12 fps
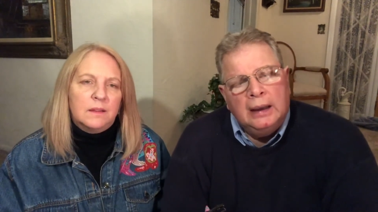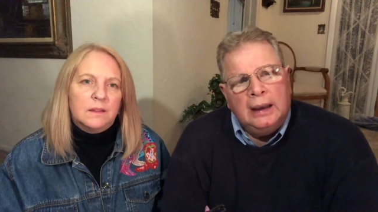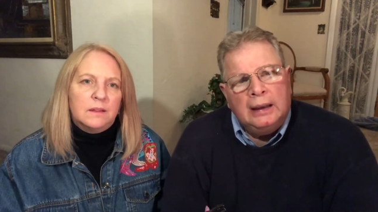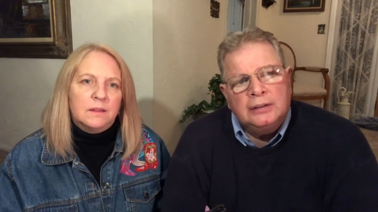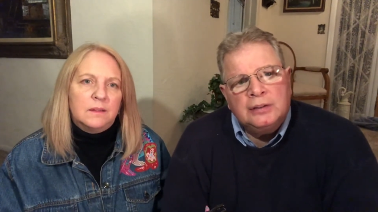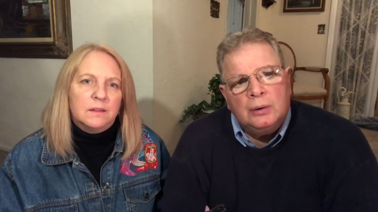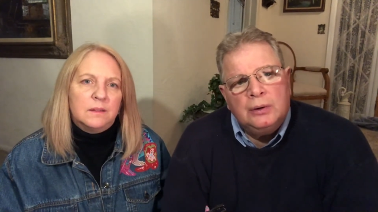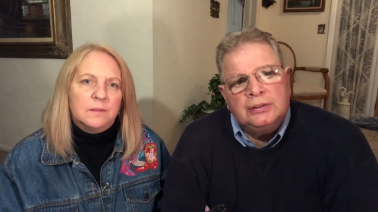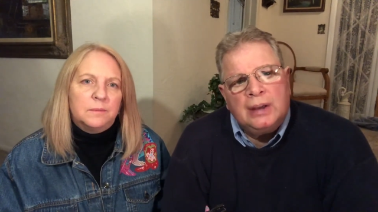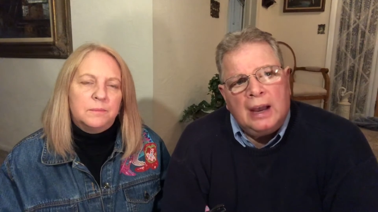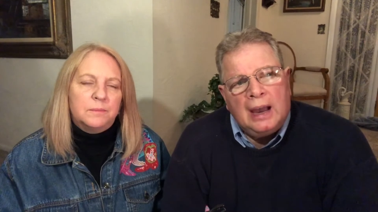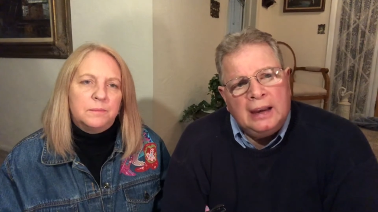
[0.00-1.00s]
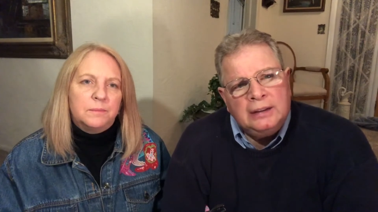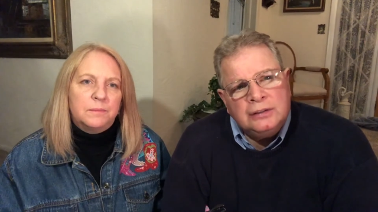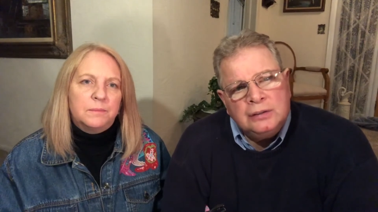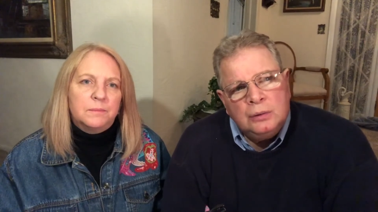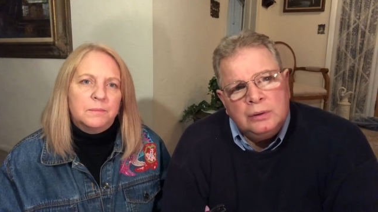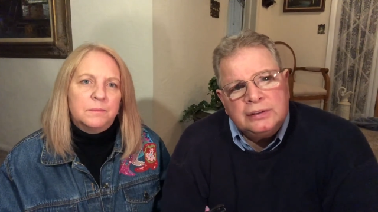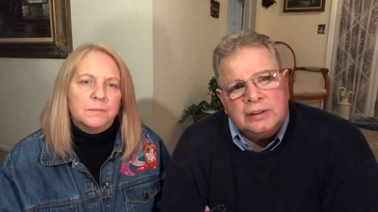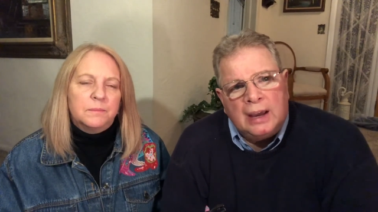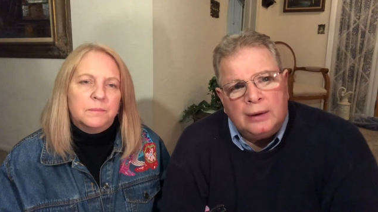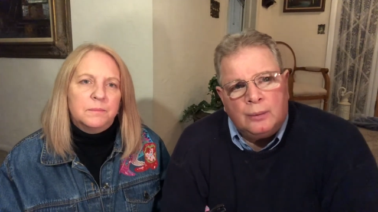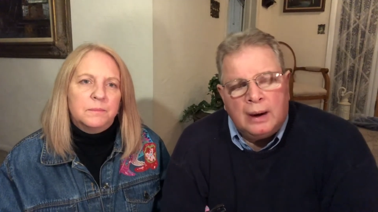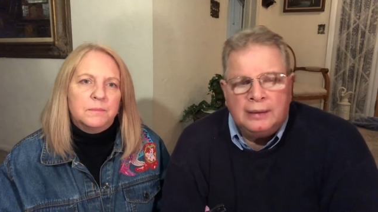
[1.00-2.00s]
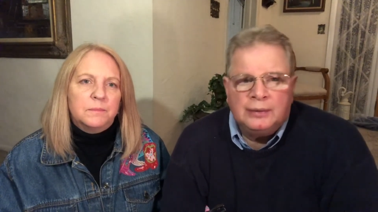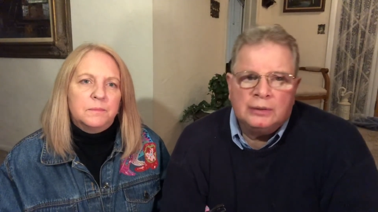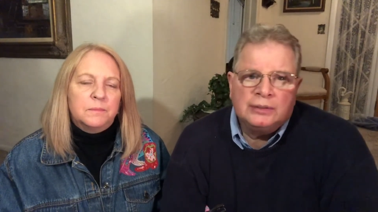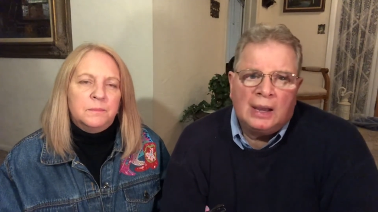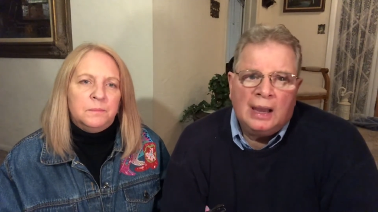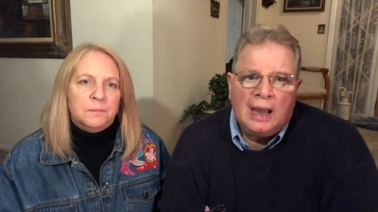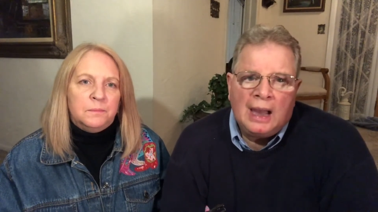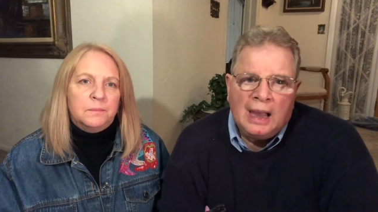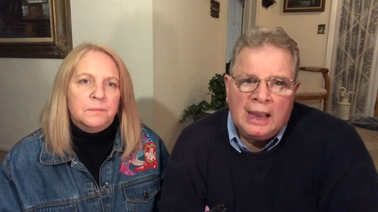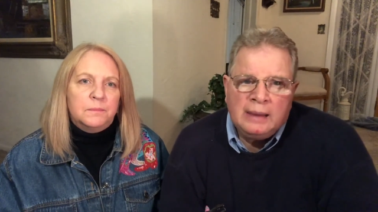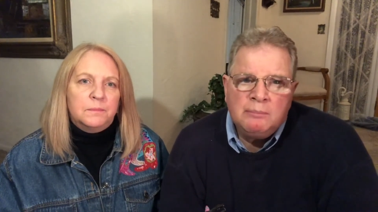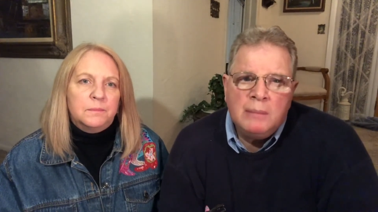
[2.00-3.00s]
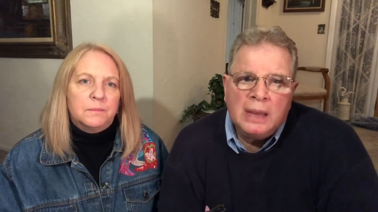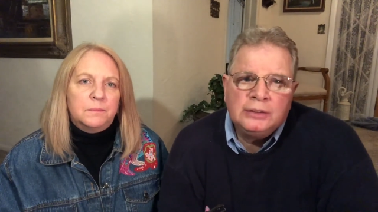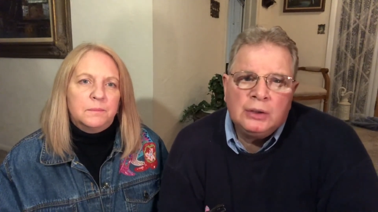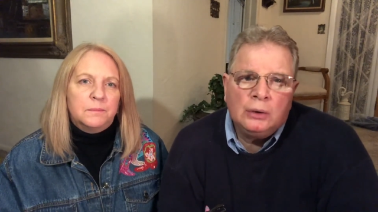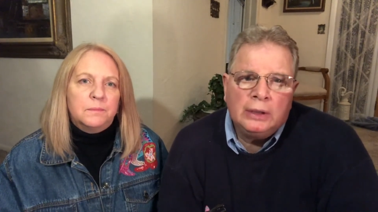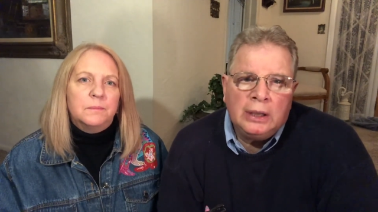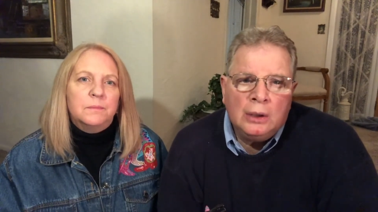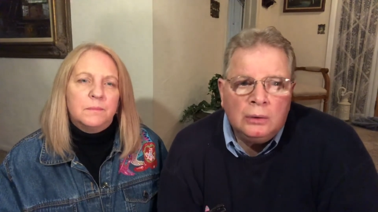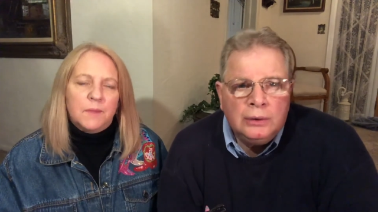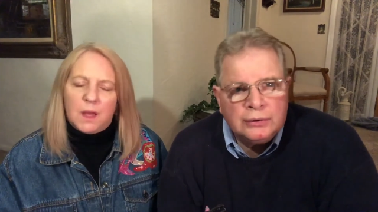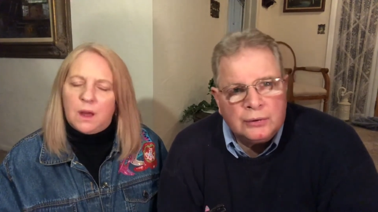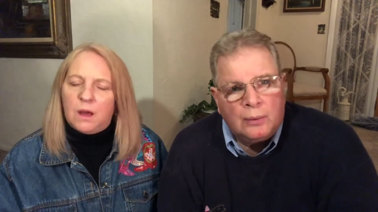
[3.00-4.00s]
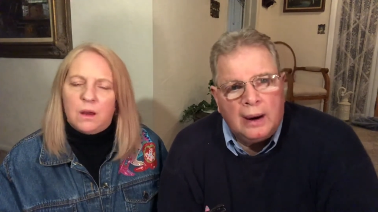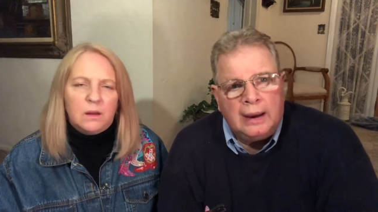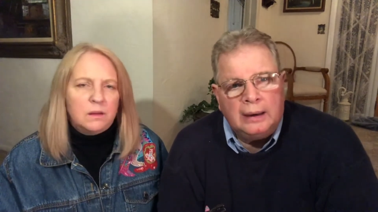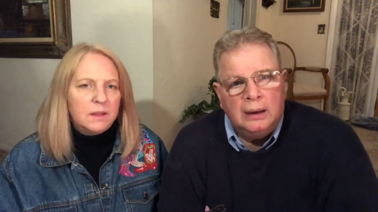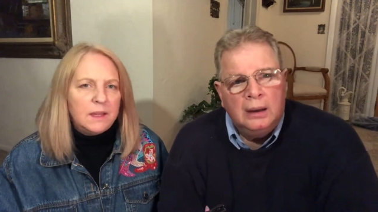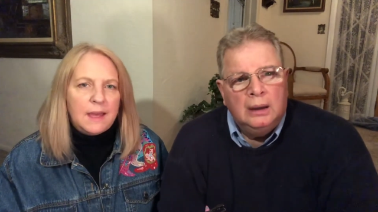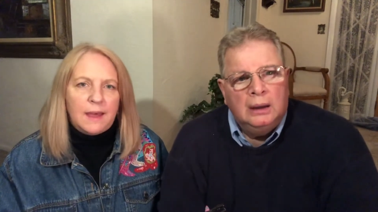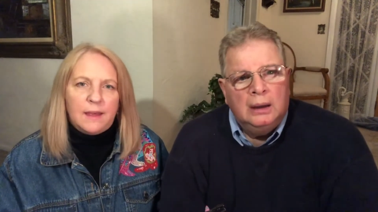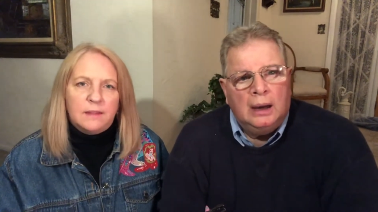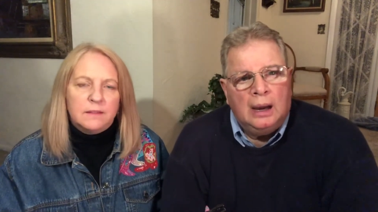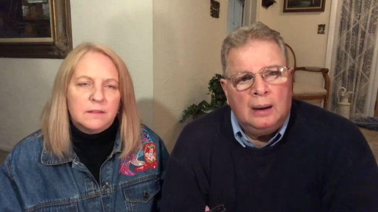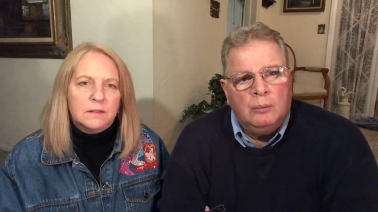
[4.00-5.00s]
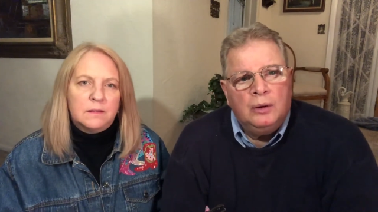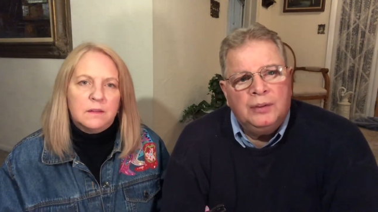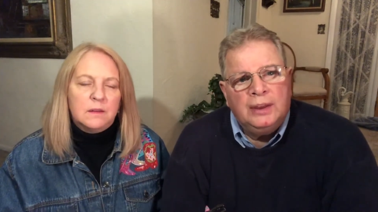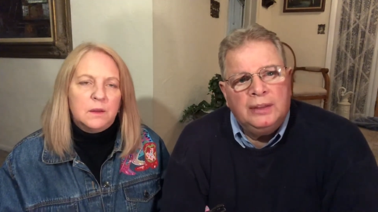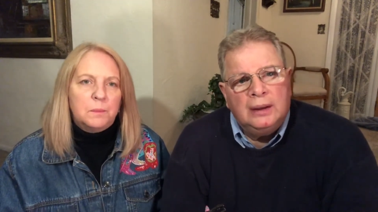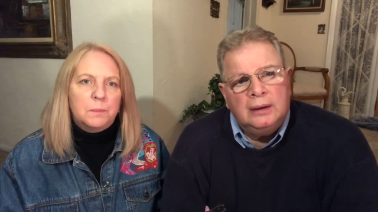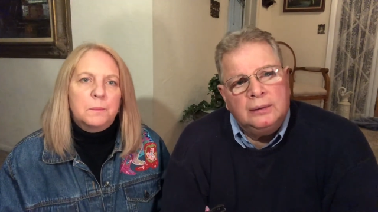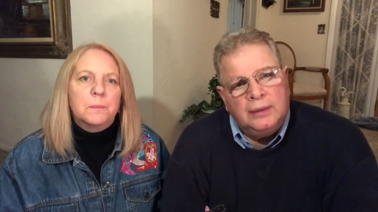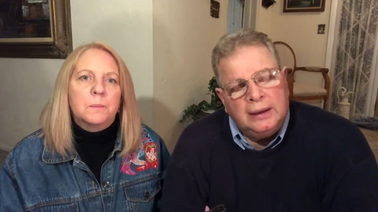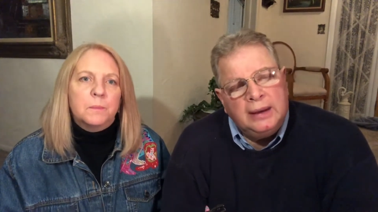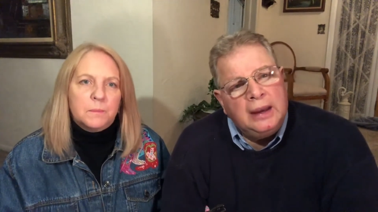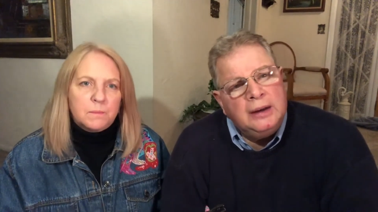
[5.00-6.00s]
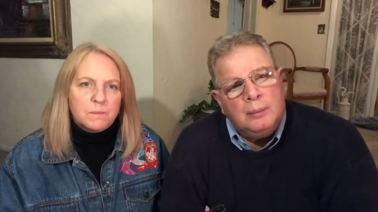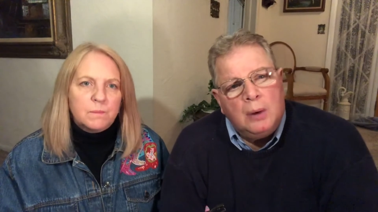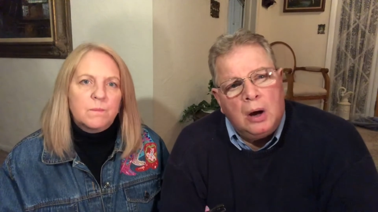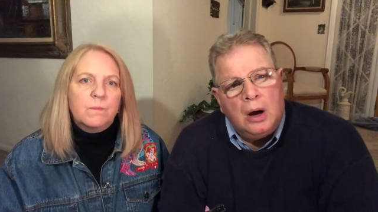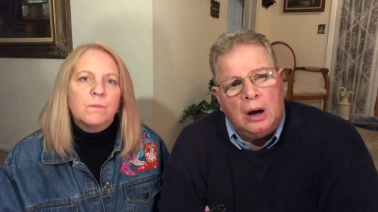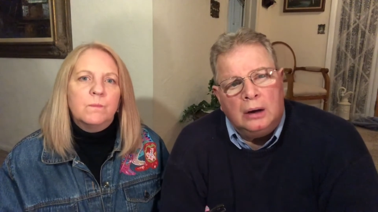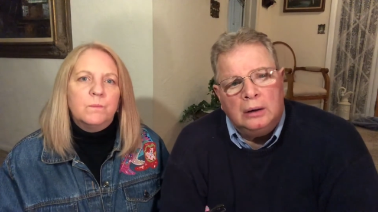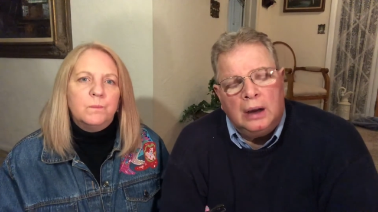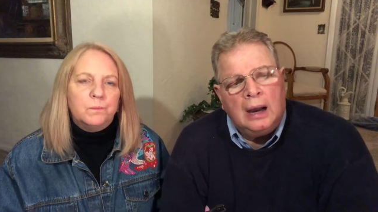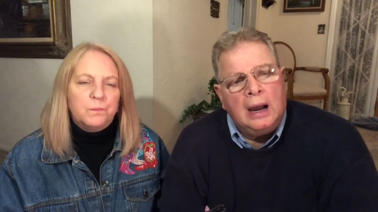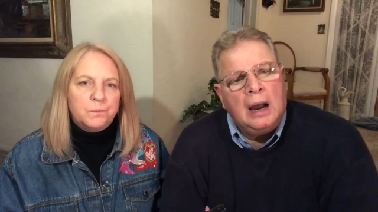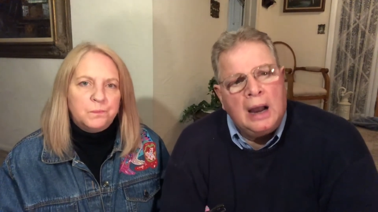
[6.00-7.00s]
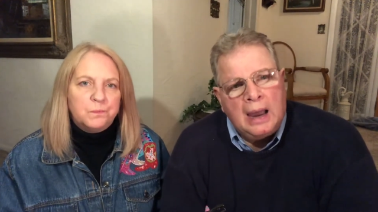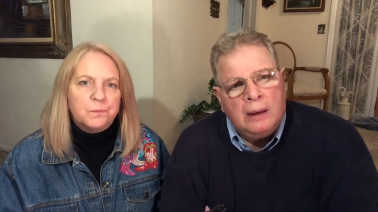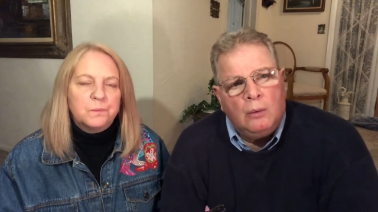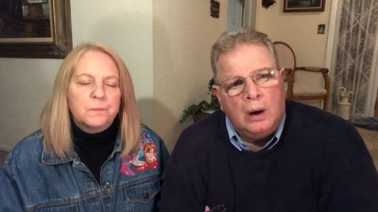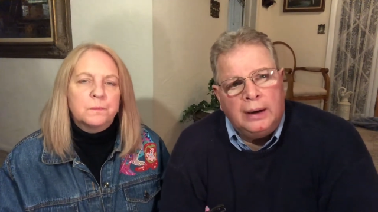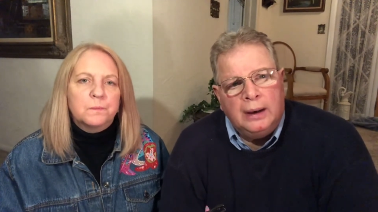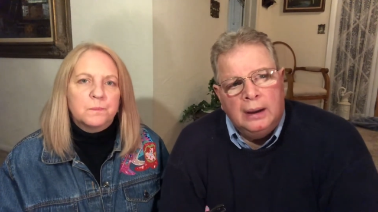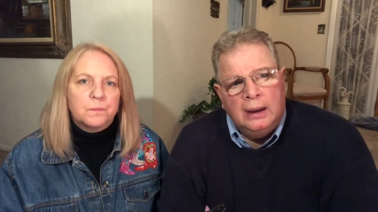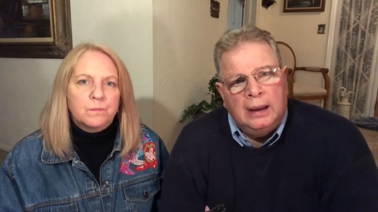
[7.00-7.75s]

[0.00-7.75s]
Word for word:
Speaker 1: and so there's a high suicide rate. There's a high mental illness oh, rate yes. um, within the the Kingdom Hall, mm-hmm. a high one.